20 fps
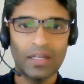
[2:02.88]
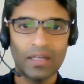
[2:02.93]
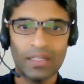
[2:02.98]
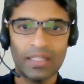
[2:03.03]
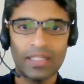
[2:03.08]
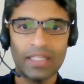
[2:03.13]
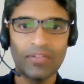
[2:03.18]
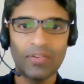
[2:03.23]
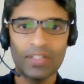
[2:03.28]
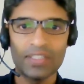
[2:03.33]
they
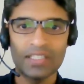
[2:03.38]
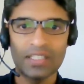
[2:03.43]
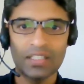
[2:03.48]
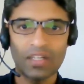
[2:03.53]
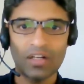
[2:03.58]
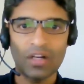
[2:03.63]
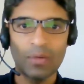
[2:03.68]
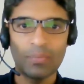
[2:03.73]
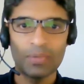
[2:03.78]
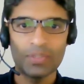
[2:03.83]
increasing
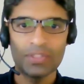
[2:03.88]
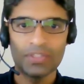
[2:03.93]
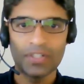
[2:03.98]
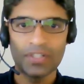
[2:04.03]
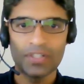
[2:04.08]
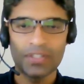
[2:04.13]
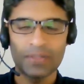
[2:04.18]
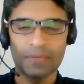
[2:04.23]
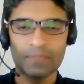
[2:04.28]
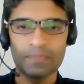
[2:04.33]
the
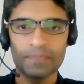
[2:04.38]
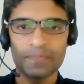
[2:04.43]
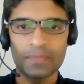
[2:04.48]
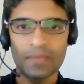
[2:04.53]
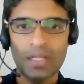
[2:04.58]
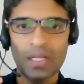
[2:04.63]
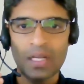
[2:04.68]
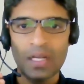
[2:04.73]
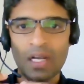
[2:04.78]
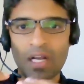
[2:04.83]
compensation?
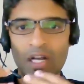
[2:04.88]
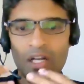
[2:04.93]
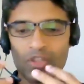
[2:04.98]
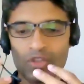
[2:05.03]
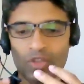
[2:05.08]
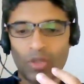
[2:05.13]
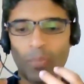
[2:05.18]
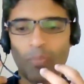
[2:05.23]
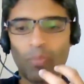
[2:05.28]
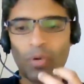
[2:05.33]

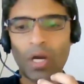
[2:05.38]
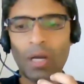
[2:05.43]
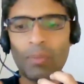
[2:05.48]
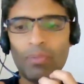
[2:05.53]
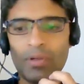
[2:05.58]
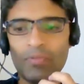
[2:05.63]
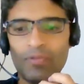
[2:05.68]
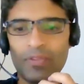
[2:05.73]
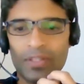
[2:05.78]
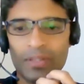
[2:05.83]
So the
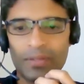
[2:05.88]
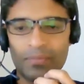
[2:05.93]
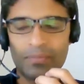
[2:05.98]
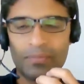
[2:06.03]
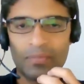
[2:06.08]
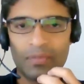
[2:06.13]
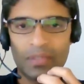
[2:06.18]
problem with